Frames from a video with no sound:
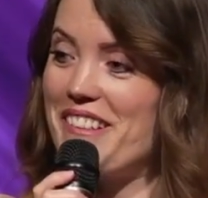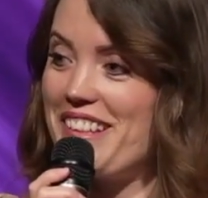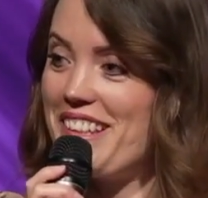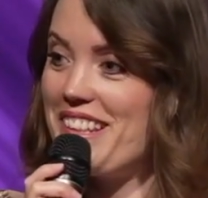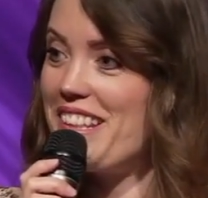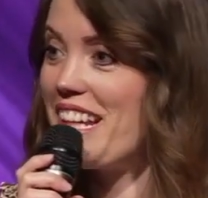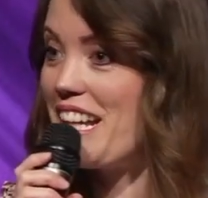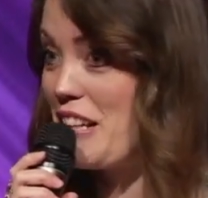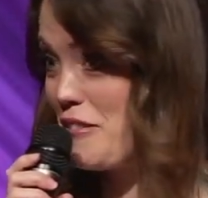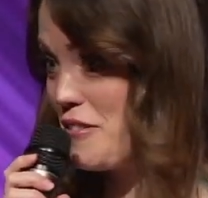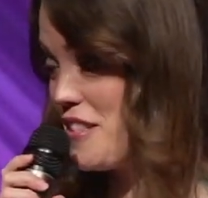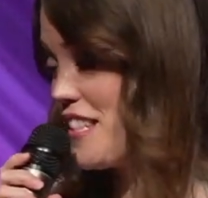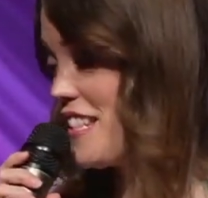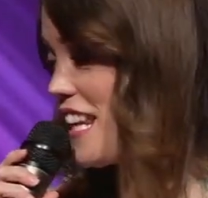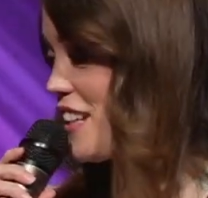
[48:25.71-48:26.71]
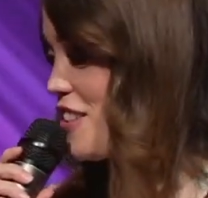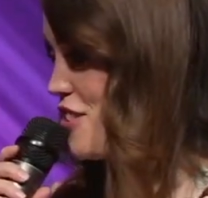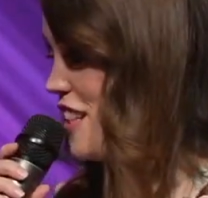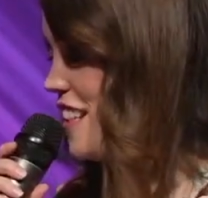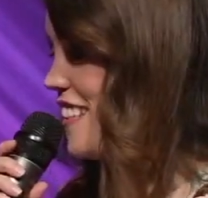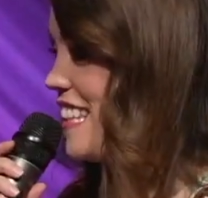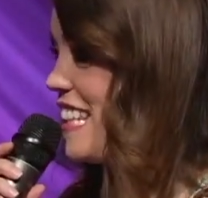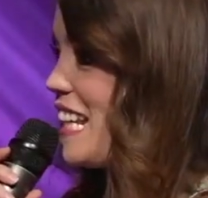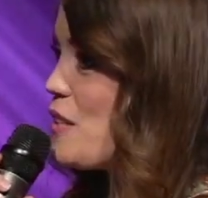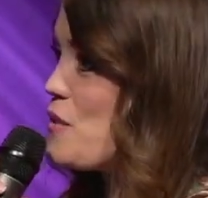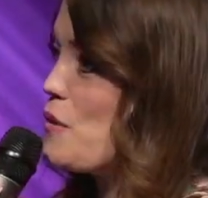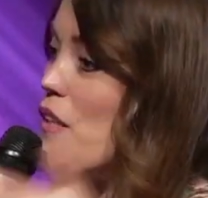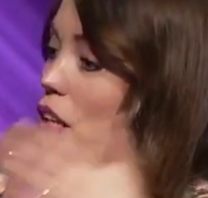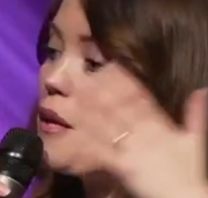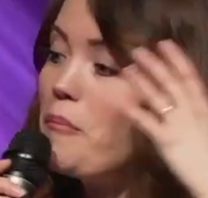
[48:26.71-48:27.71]
And then I go to the next child and the next
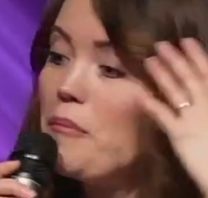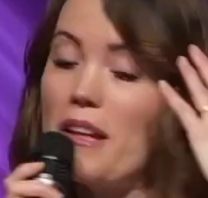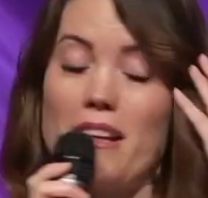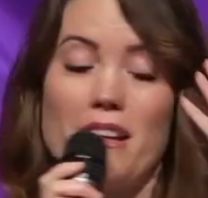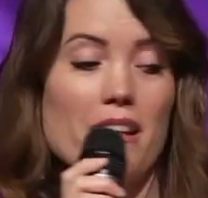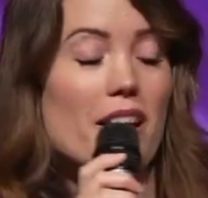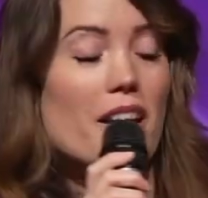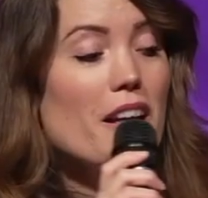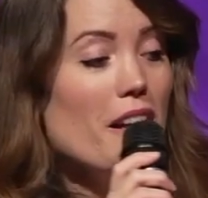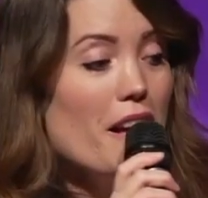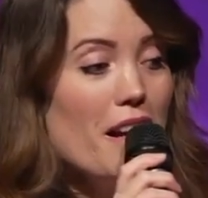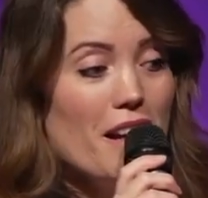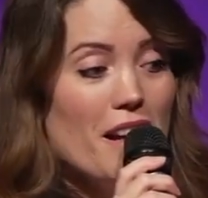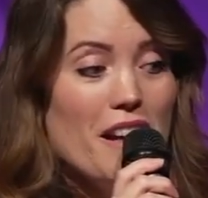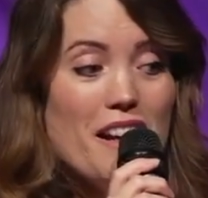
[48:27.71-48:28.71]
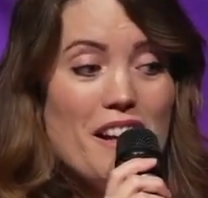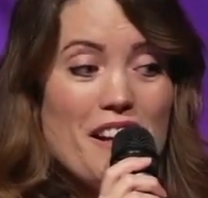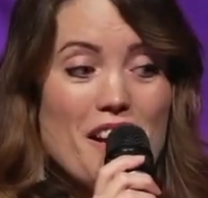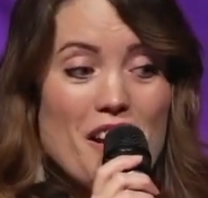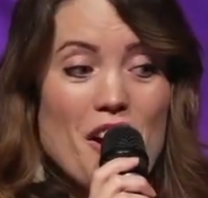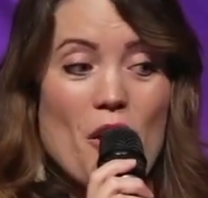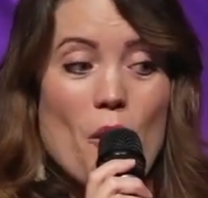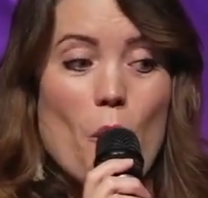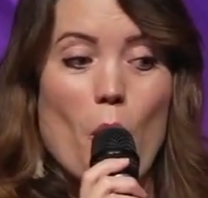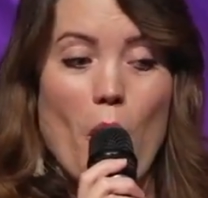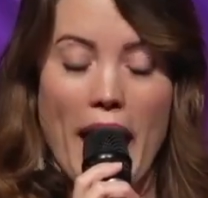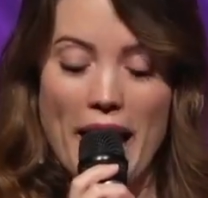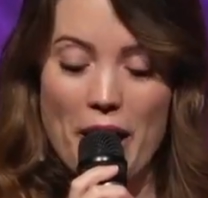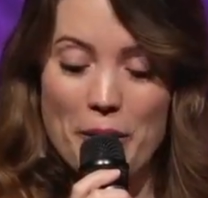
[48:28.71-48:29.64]
one, and I'm like, wow.